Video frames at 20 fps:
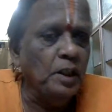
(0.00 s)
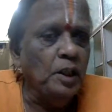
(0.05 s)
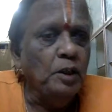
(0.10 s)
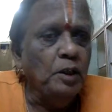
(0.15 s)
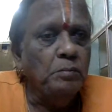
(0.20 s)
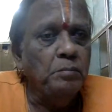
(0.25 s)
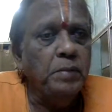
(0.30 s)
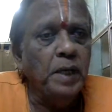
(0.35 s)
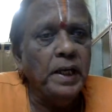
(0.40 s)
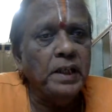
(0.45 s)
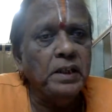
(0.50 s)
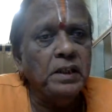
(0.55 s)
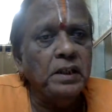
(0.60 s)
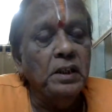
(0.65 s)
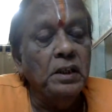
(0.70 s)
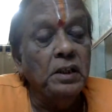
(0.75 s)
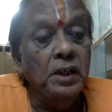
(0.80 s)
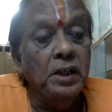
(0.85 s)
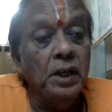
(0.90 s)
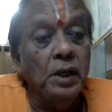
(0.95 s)
But
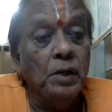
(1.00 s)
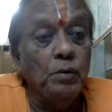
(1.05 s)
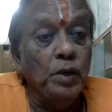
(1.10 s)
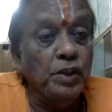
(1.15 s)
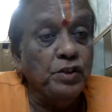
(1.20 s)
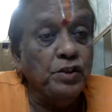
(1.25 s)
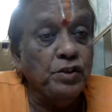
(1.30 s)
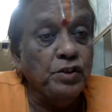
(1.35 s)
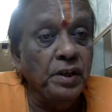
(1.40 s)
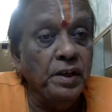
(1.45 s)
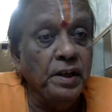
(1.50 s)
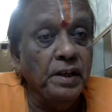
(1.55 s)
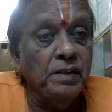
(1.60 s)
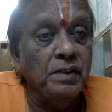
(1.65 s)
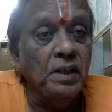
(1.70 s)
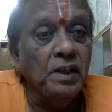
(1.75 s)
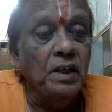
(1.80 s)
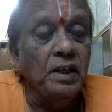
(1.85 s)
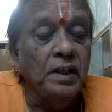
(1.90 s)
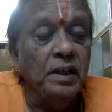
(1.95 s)
the question is,
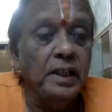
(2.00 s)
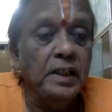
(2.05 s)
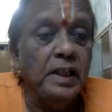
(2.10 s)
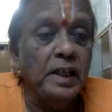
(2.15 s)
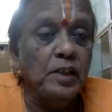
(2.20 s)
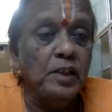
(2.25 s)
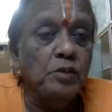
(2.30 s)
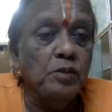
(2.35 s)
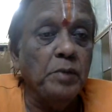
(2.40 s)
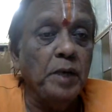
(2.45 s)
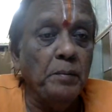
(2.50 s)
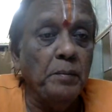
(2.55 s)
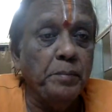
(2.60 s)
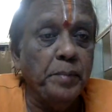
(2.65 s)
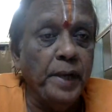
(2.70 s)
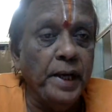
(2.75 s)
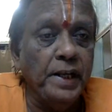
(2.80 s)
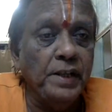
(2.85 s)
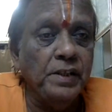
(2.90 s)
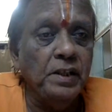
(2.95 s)
it has to be
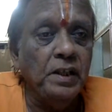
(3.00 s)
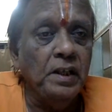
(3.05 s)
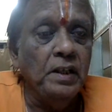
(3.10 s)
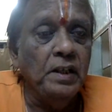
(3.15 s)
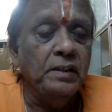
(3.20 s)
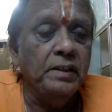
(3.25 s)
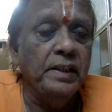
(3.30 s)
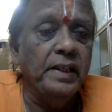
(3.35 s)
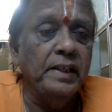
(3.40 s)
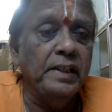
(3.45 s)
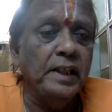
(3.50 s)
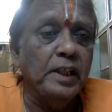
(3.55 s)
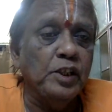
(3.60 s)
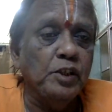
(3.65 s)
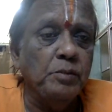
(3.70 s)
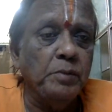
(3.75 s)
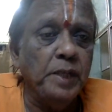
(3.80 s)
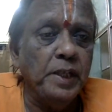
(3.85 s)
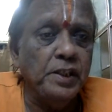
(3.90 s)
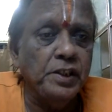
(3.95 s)
appraised, it has
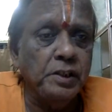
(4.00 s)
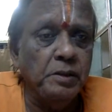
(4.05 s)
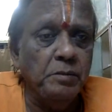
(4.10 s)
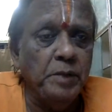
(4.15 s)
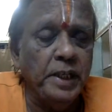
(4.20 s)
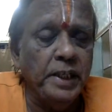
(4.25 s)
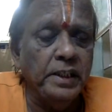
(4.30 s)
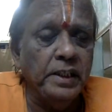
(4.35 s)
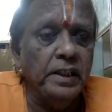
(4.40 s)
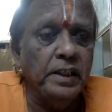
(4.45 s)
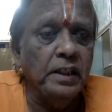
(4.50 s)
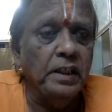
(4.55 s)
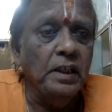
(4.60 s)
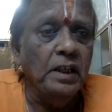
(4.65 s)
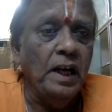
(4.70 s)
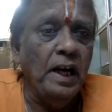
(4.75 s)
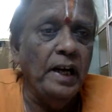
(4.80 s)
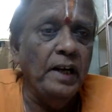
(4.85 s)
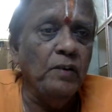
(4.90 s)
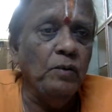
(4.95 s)
to be estimated,
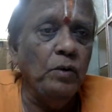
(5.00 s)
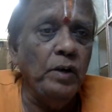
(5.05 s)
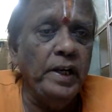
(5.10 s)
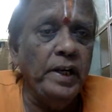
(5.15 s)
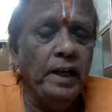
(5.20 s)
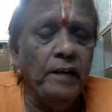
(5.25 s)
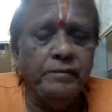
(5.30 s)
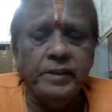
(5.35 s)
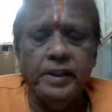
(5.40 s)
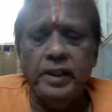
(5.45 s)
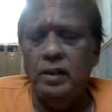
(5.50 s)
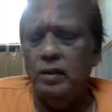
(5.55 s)
and only after